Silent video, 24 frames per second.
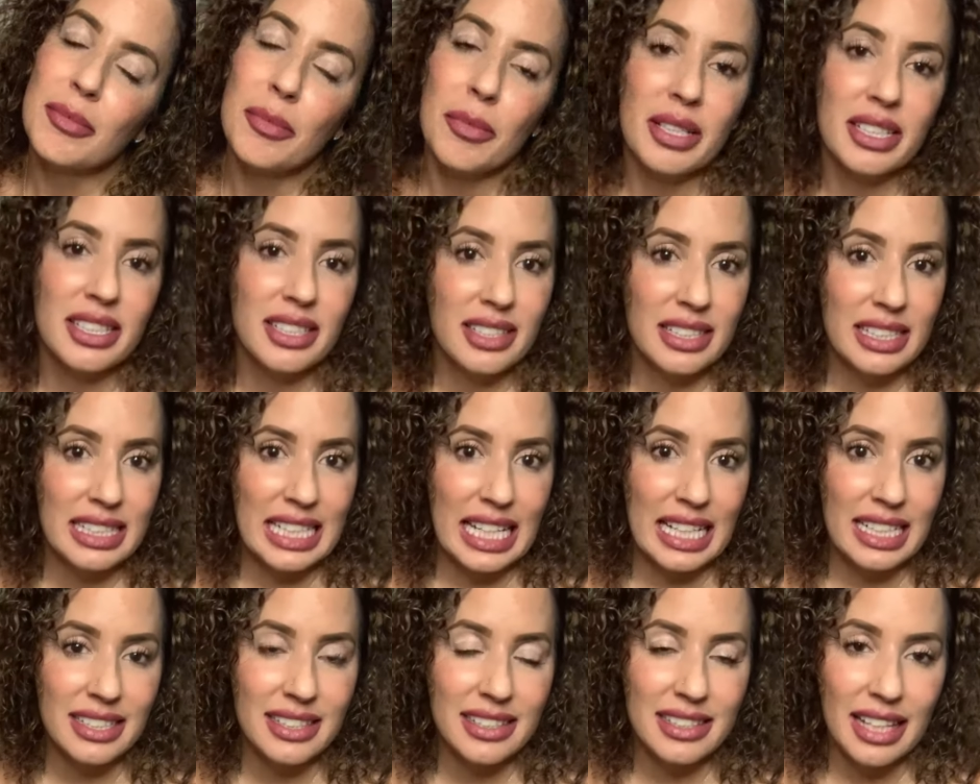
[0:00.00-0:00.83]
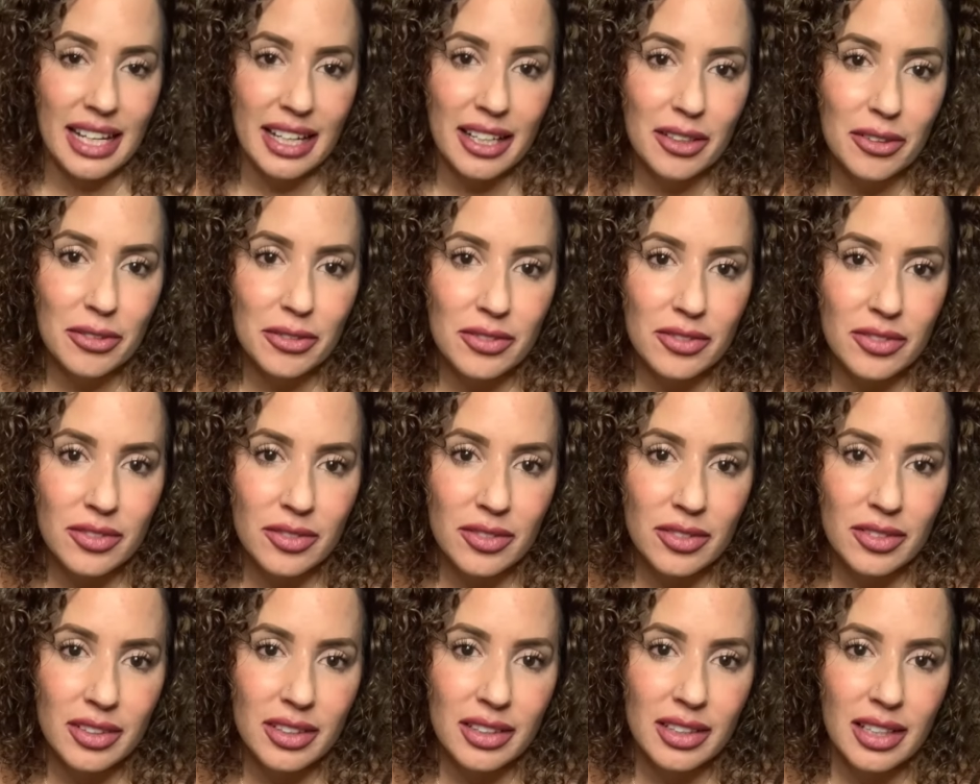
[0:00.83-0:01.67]
Stay safe
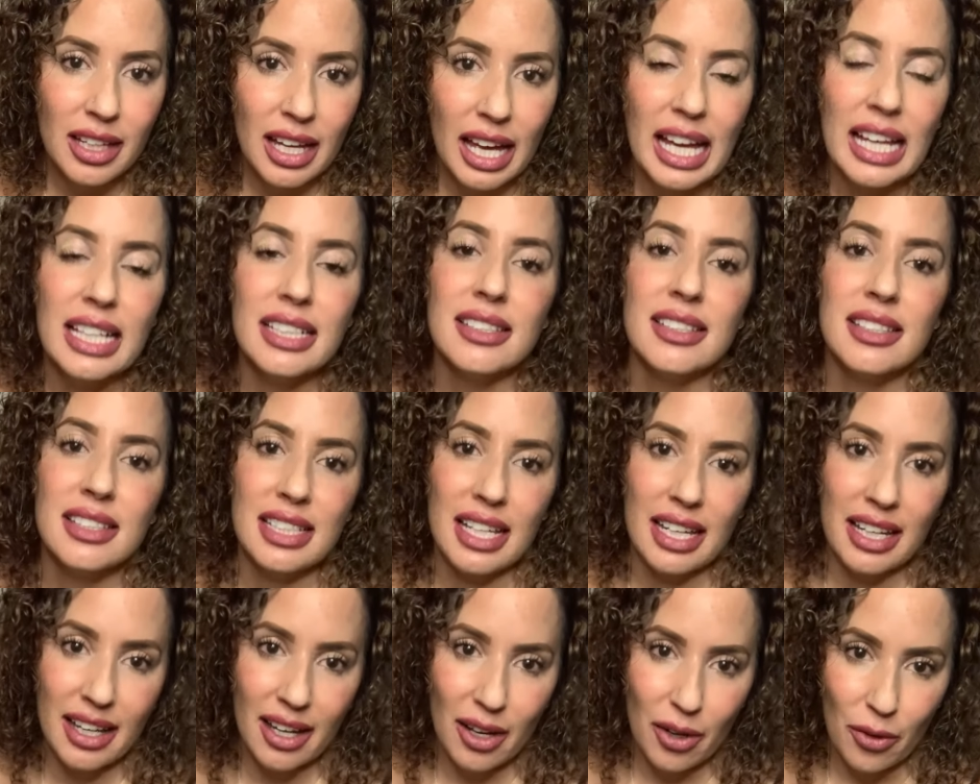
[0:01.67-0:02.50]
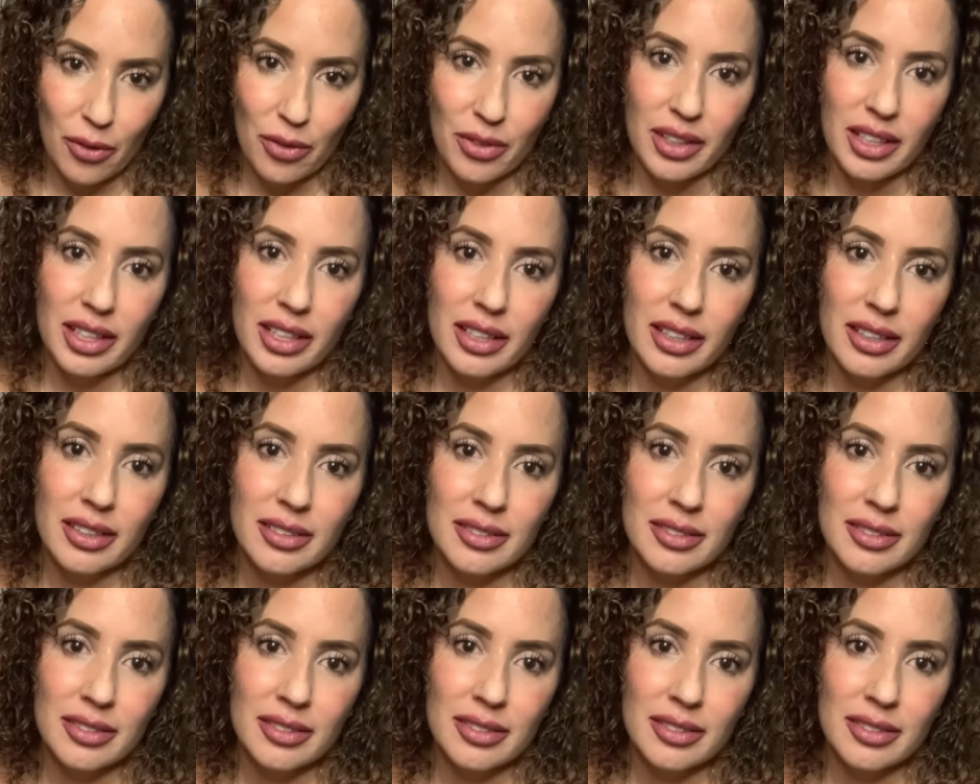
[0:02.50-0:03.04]
and stay healthy.